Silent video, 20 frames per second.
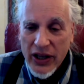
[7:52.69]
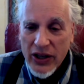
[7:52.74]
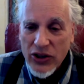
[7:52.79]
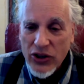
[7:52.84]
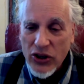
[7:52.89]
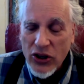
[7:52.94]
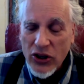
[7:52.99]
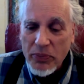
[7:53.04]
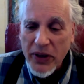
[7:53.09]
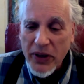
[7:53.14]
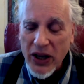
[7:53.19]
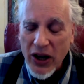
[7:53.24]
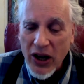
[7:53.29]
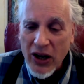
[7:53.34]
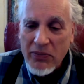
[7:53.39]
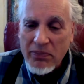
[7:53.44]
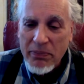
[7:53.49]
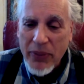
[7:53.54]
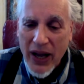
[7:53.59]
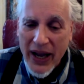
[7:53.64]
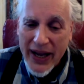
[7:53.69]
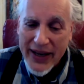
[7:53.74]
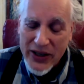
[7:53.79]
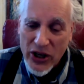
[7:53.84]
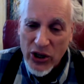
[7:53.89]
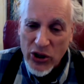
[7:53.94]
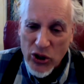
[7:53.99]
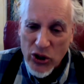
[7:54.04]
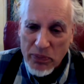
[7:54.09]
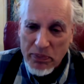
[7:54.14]
you'll be
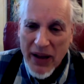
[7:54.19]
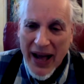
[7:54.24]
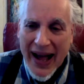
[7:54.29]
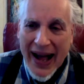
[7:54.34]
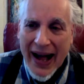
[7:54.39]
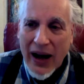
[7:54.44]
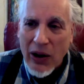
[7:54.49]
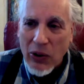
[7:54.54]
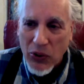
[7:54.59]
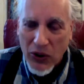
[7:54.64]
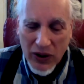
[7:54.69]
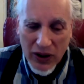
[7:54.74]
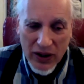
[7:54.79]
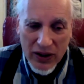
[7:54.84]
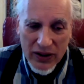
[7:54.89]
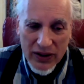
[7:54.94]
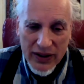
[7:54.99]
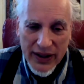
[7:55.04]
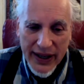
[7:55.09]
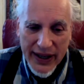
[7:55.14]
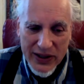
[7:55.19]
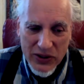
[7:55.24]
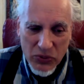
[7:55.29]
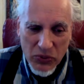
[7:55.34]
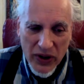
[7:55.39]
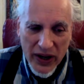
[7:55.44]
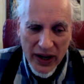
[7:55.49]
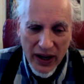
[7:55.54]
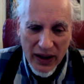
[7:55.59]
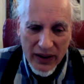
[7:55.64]
unbinding your power as
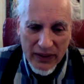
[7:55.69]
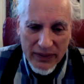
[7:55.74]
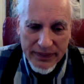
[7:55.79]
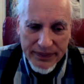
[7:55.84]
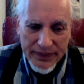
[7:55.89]
well.